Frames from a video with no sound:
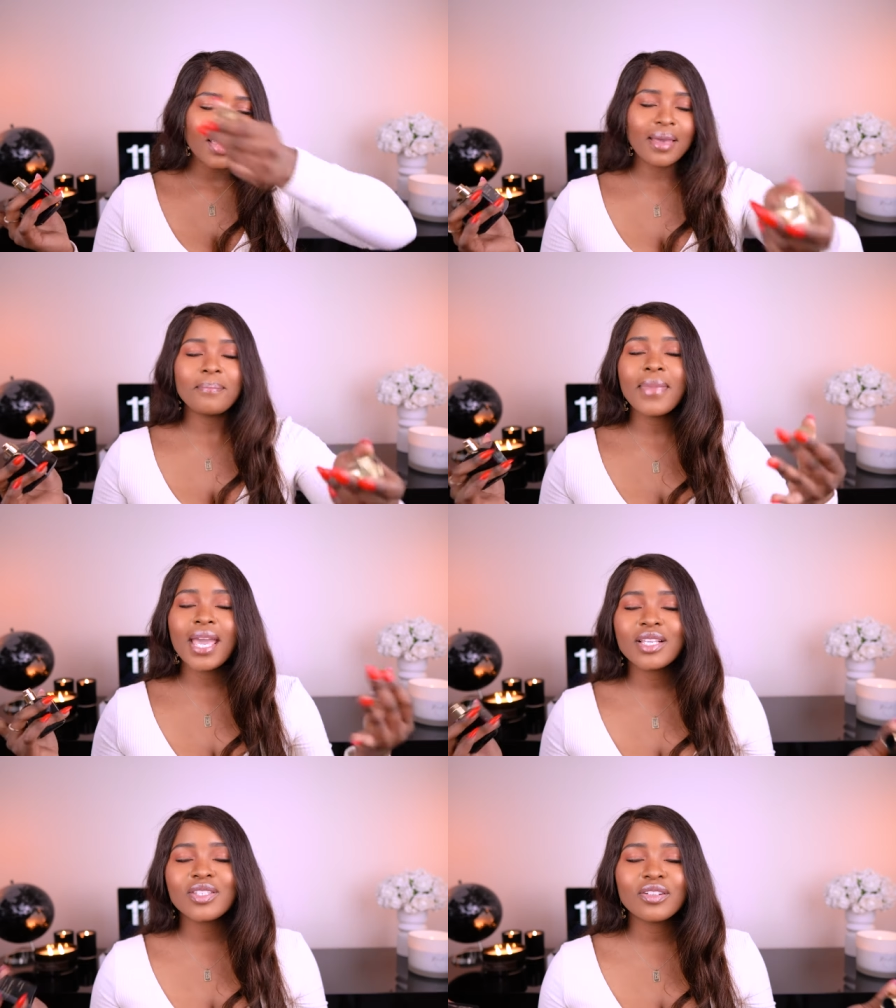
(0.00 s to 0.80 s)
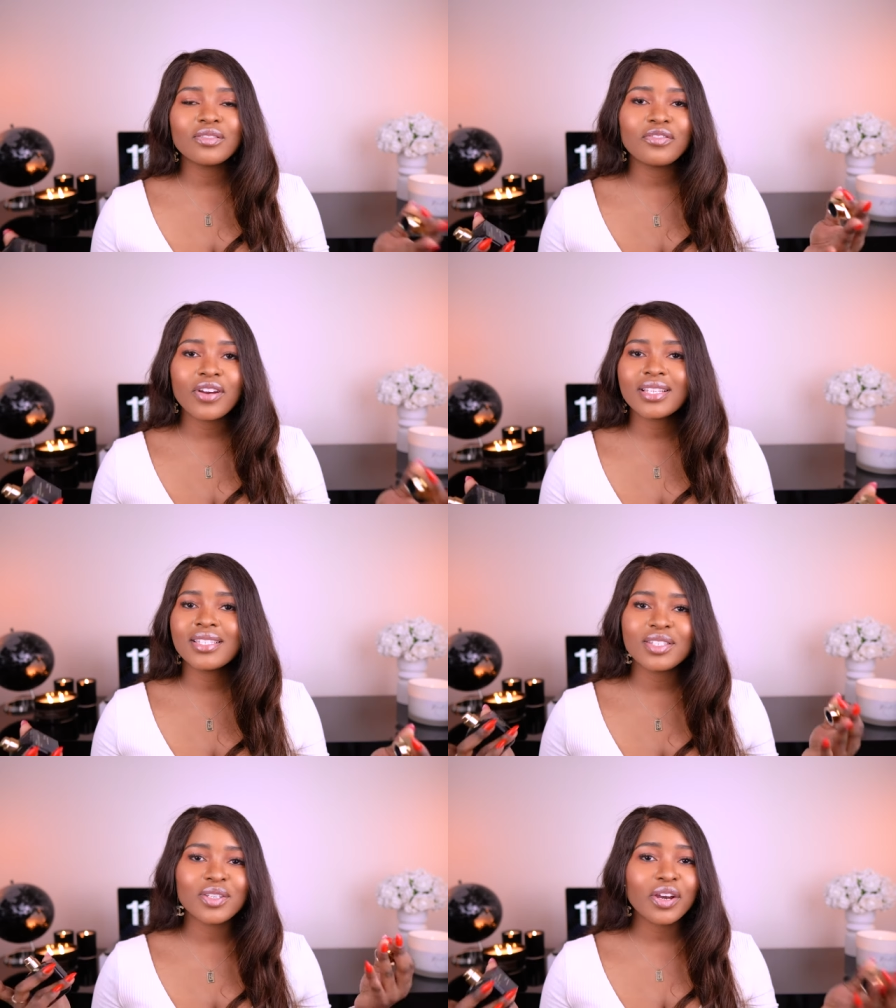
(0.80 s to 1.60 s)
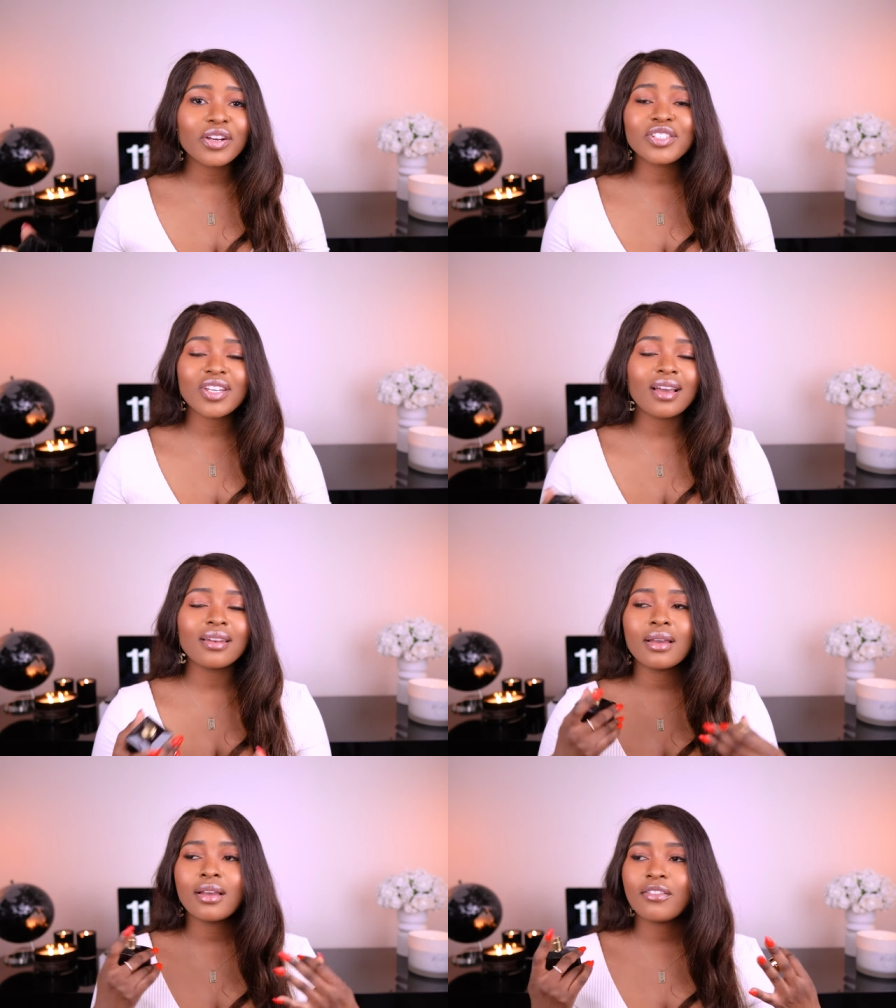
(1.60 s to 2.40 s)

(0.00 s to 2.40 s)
A Maison Francis Kurkdjian